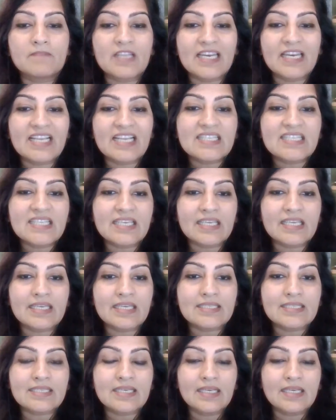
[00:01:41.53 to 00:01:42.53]
the next thing
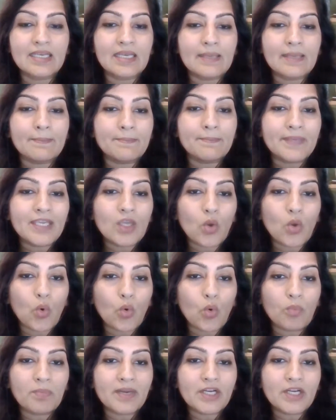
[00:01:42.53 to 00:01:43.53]
is be
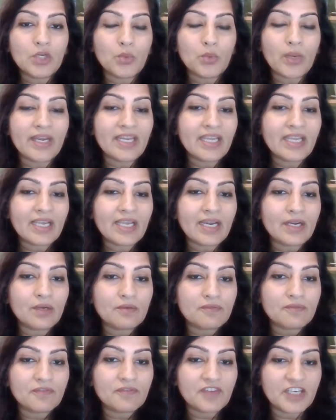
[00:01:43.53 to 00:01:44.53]
open to any kind
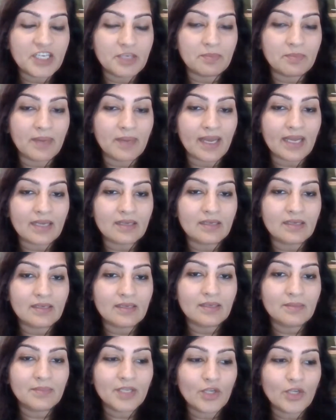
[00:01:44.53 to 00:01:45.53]
of feedback
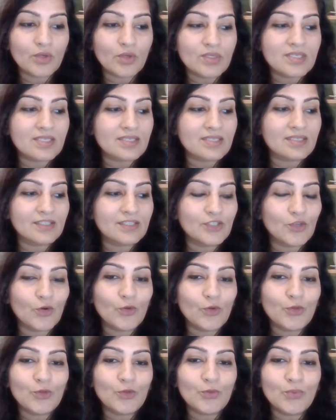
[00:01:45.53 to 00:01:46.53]
because you
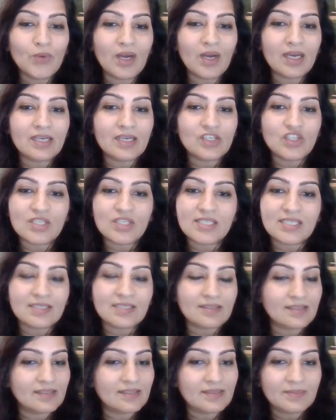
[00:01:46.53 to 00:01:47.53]
know you are
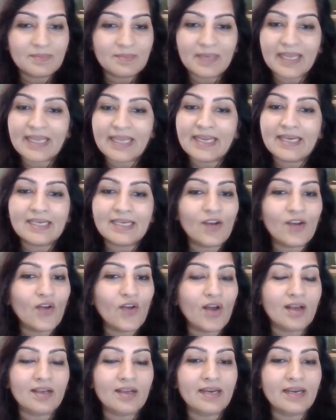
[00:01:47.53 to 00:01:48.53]
just playing it
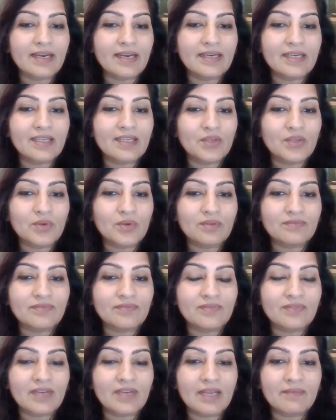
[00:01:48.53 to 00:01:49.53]
along right you have
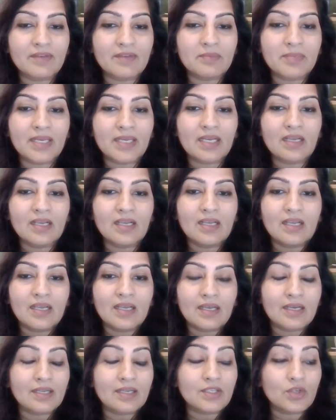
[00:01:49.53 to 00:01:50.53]
never been
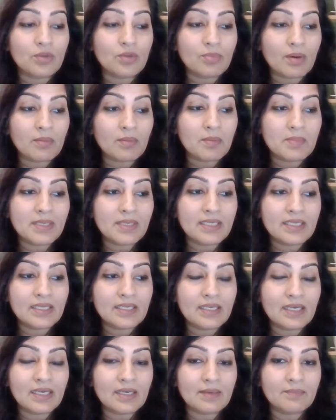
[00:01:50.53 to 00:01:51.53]
uh, you're
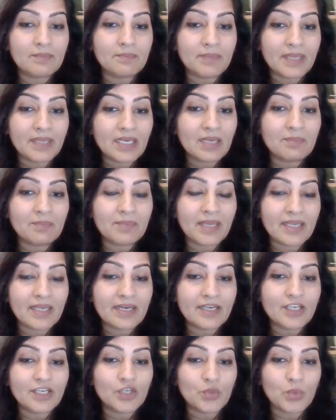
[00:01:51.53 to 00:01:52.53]
probably been a
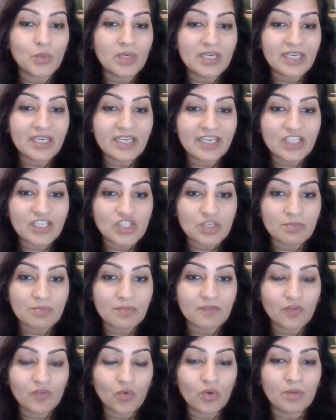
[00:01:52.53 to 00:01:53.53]
parent to a teenager
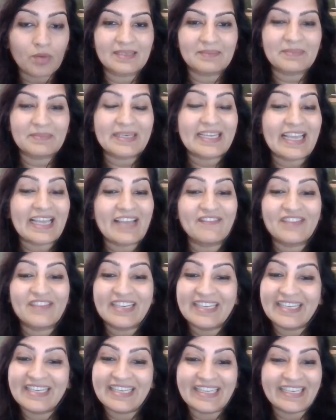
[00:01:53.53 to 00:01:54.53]
before but
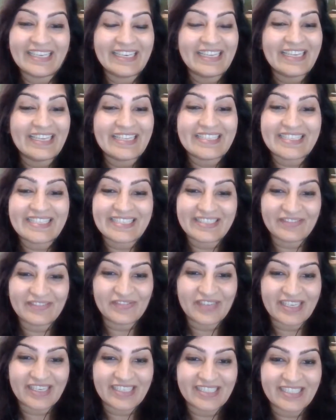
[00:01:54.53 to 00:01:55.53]
every teen is
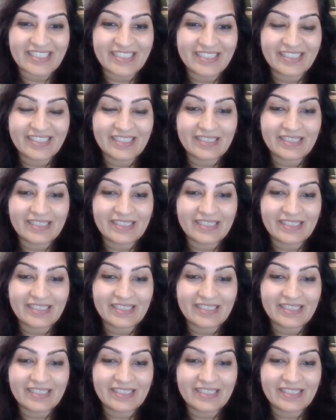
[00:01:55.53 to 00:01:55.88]
different